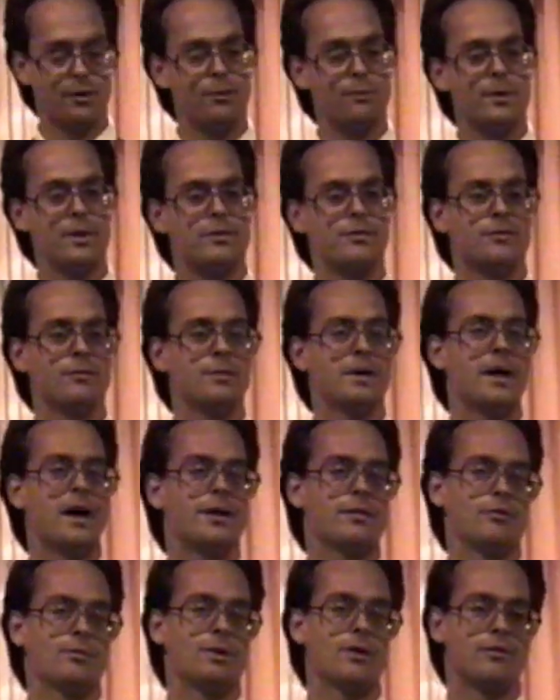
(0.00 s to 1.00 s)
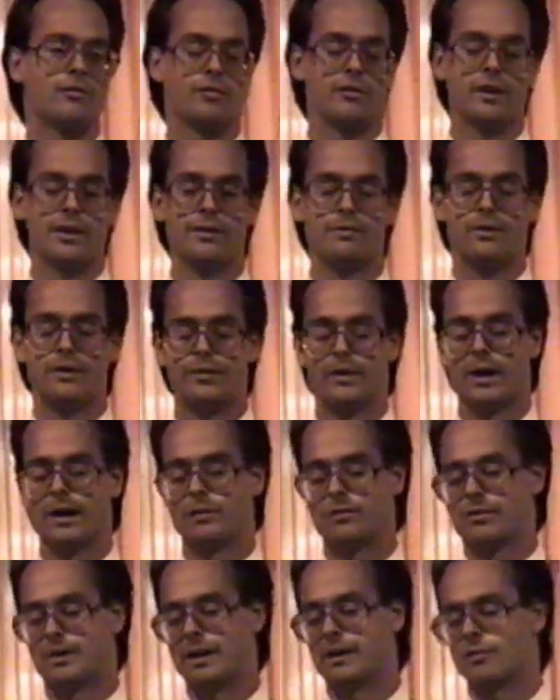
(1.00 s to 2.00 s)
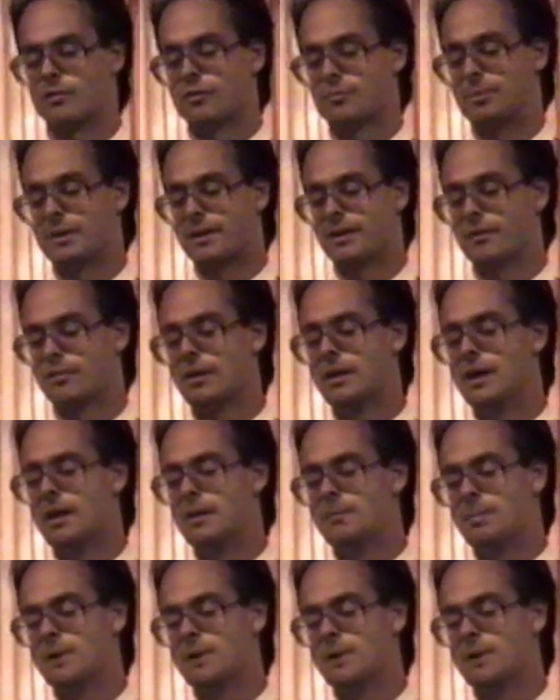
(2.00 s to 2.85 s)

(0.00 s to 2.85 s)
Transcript: The only reason we got rid of slavery in the United States is because